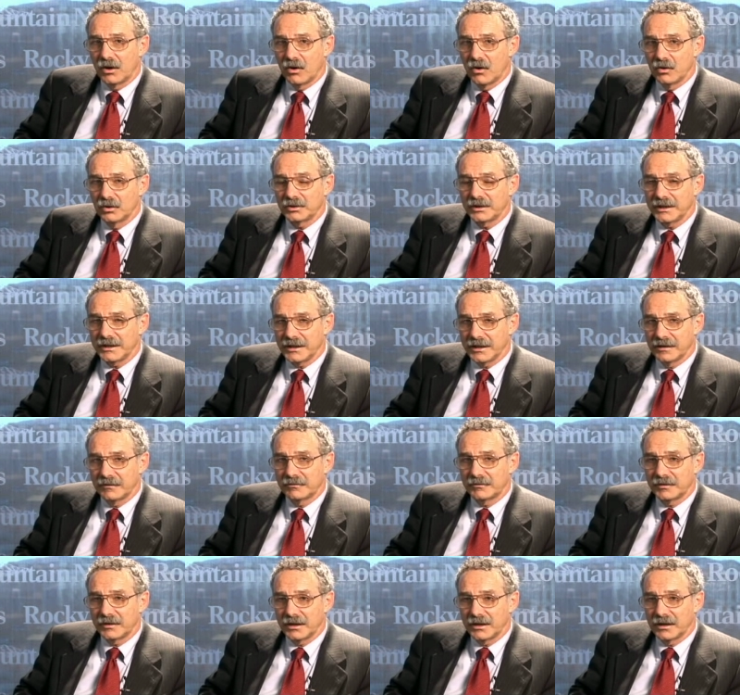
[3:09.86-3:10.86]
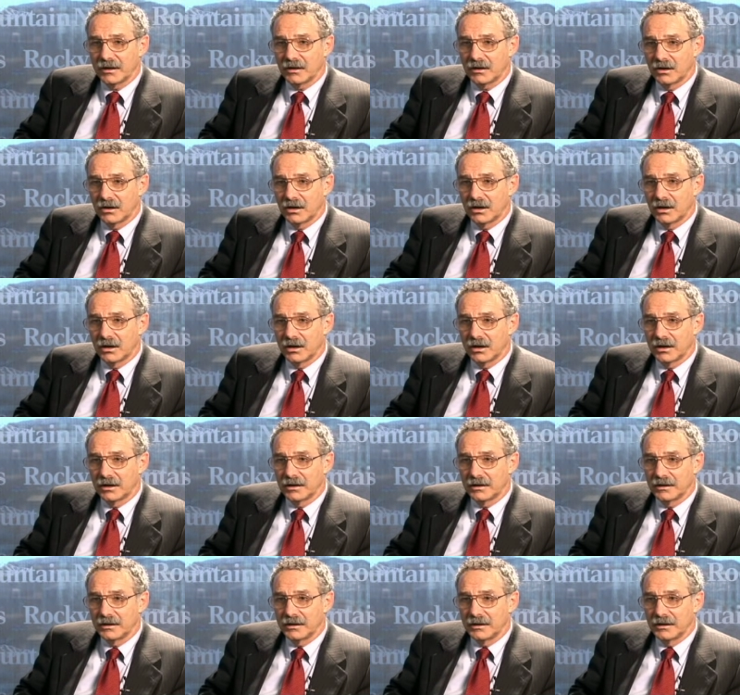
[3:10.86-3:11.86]
only if there are
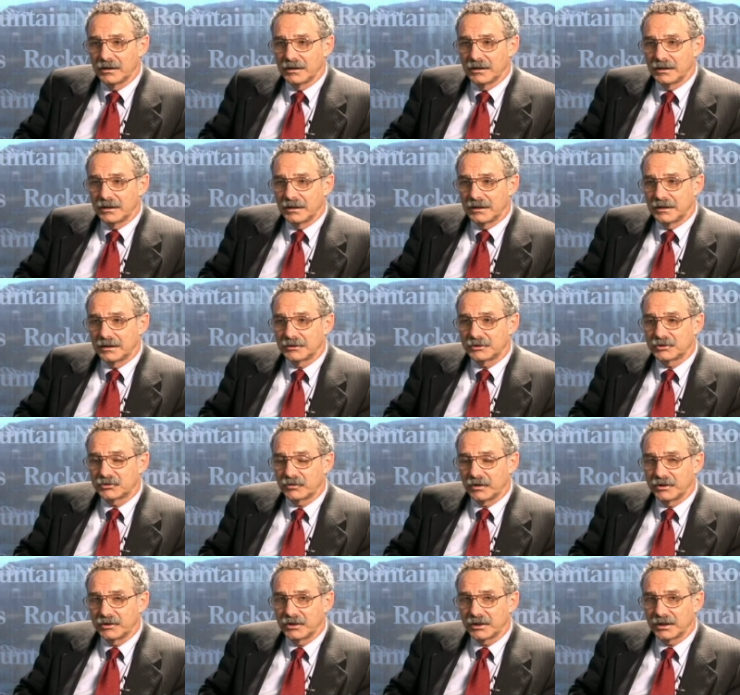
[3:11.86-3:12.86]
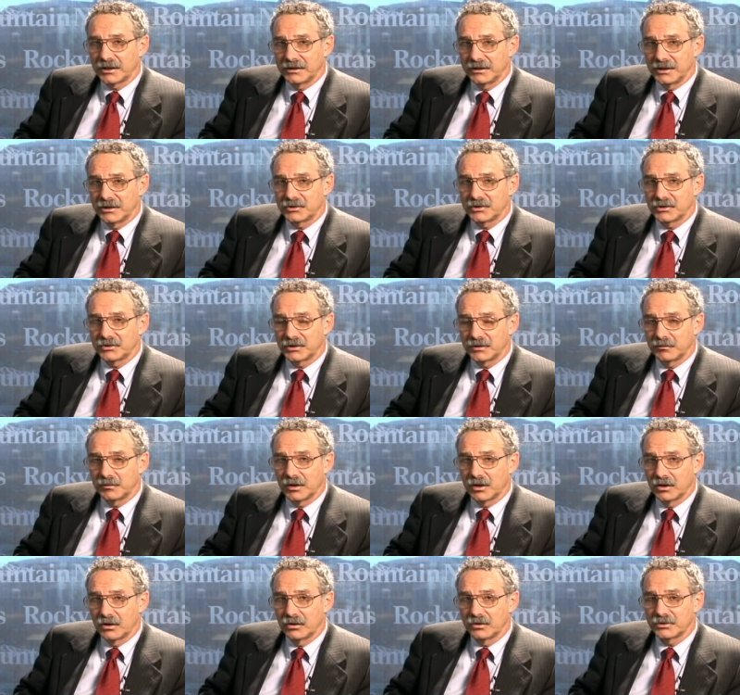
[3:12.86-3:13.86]
uh, stringent conditions
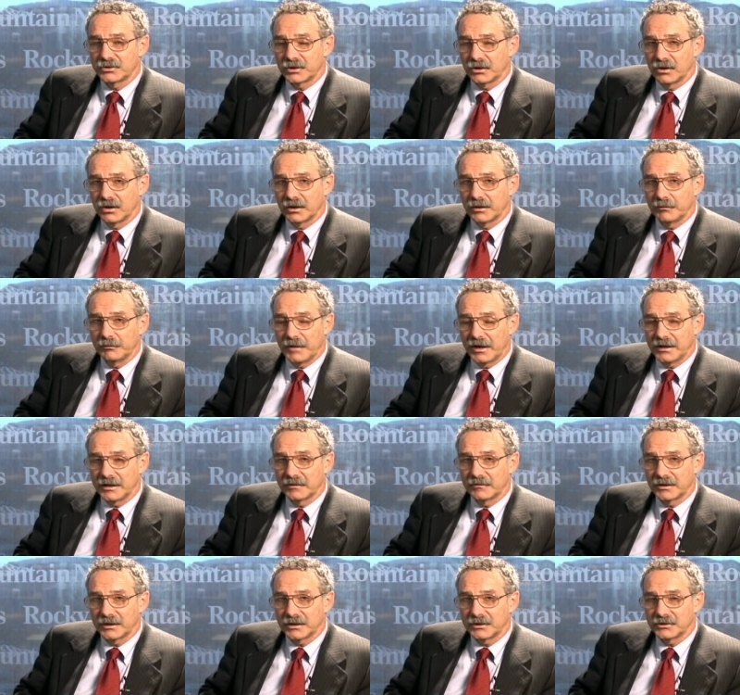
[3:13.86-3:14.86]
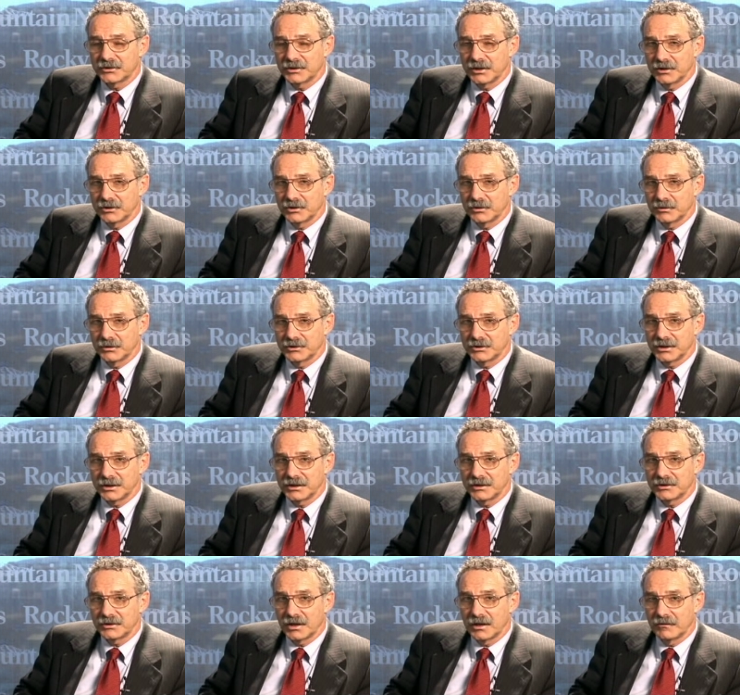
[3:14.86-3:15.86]
imposed on many of the
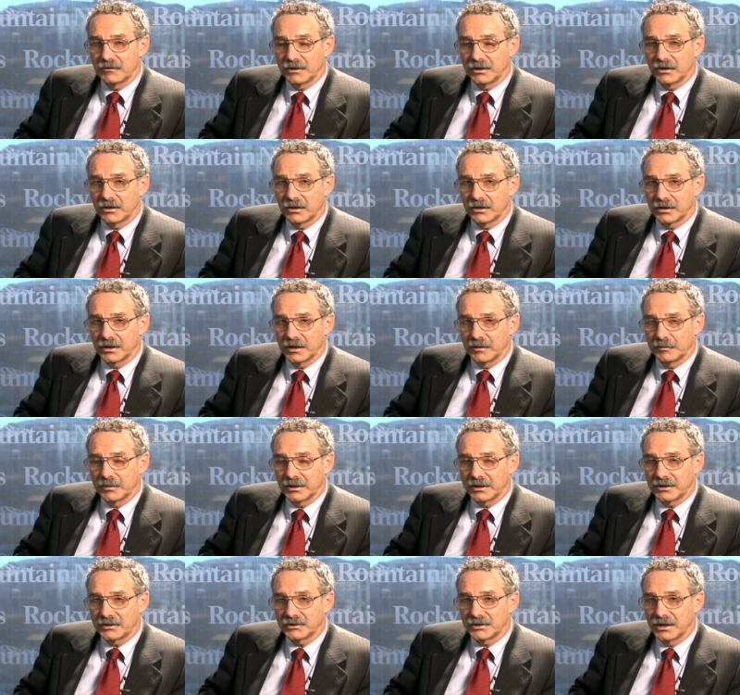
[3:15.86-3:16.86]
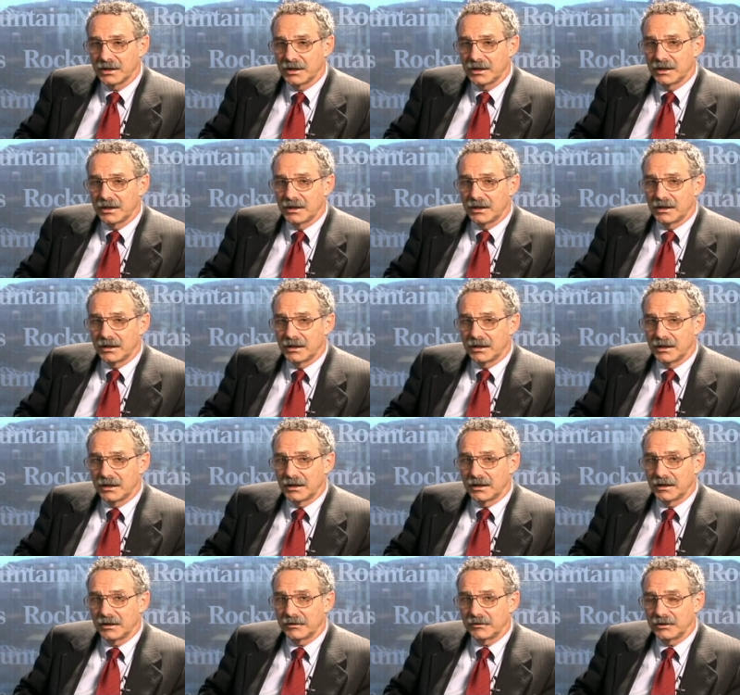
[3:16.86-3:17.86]
constituencies of the auto companies.
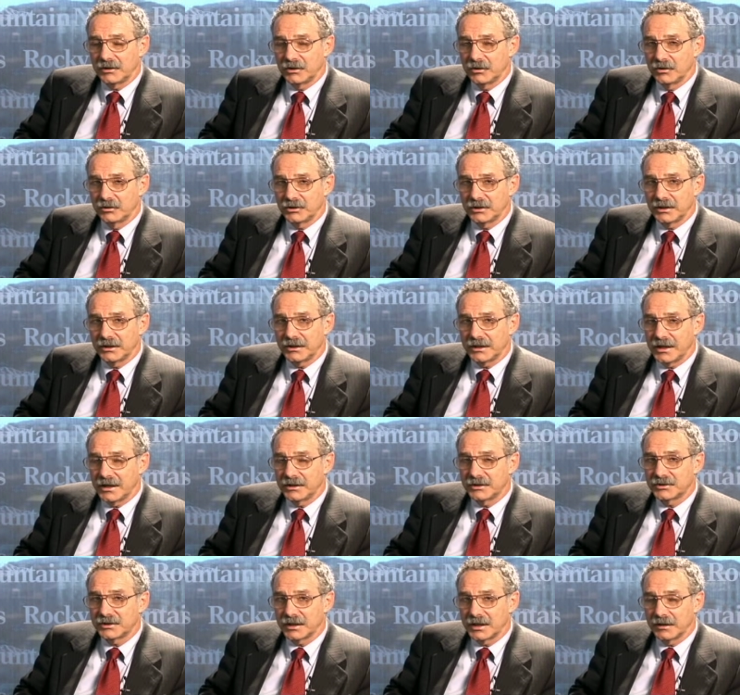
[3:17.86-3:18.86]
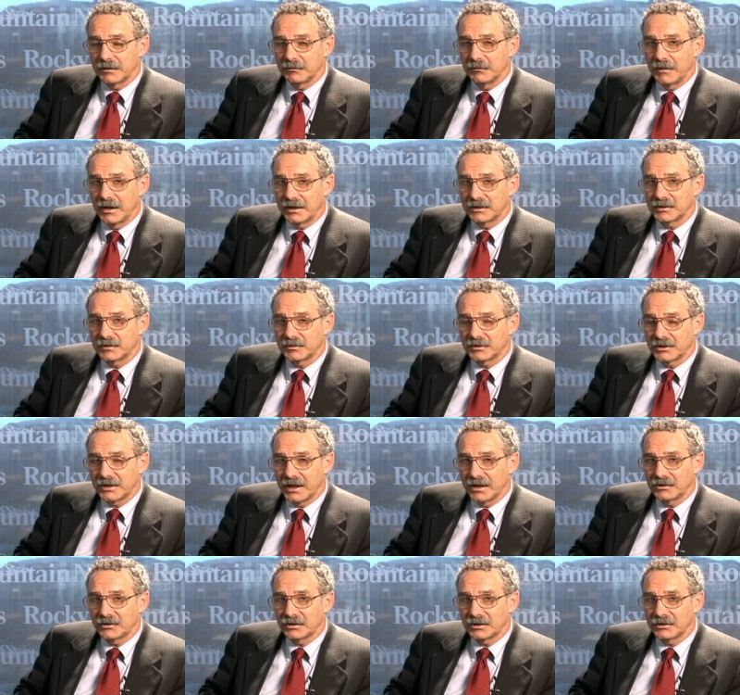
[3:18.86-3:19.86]
Uh, the union needs to get, make
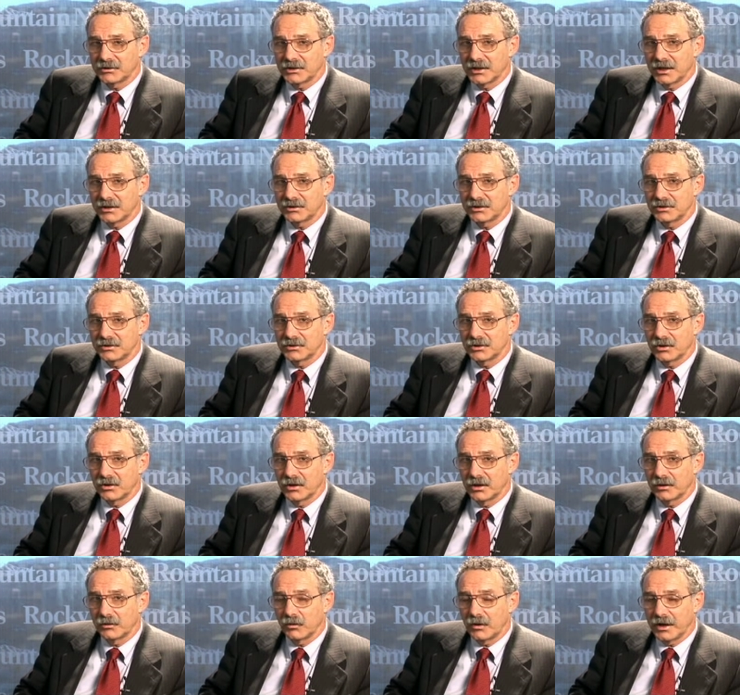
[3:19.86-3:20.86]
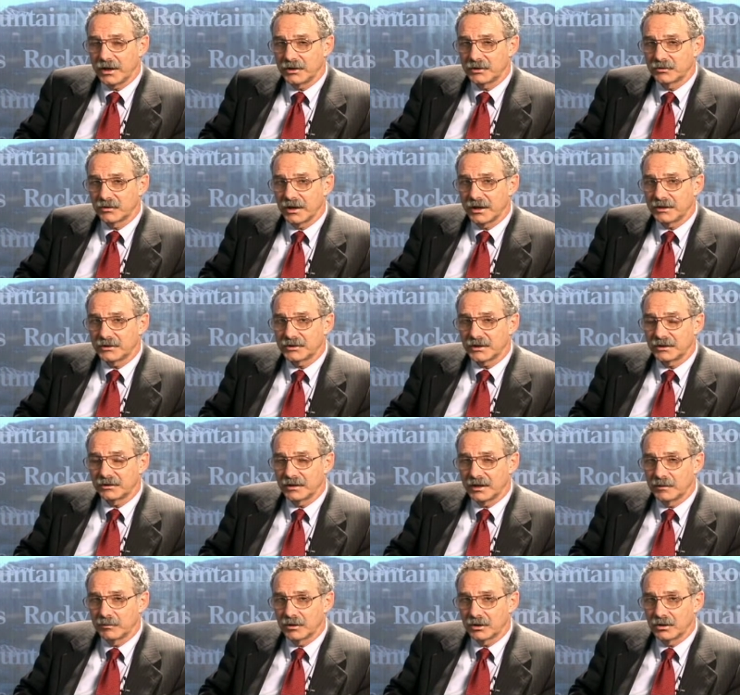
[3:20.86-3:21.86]
substantial concessions on wage rates and
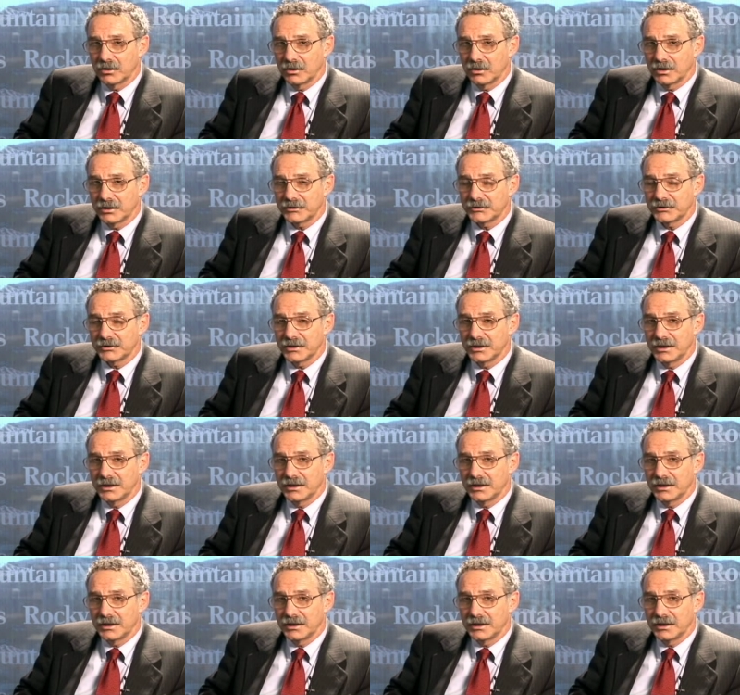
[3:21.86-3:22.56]
labor costs.